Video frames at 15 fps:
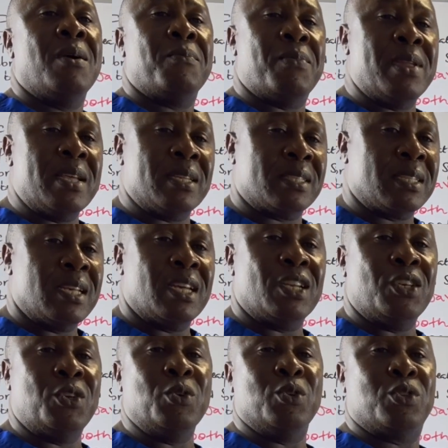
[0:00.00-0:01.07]
please
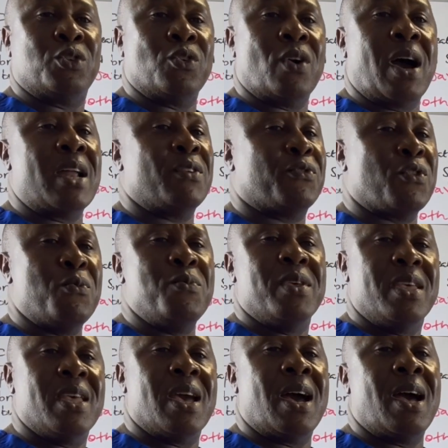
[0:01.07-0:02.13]
do so. And from me
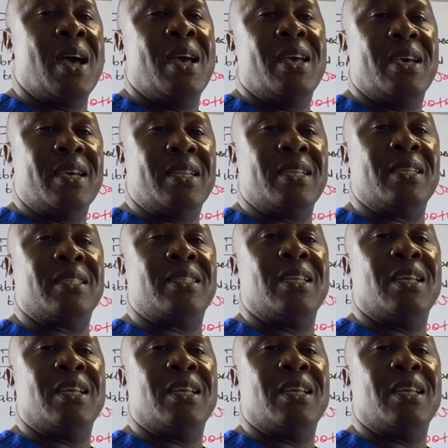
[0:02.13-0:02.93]
here, it is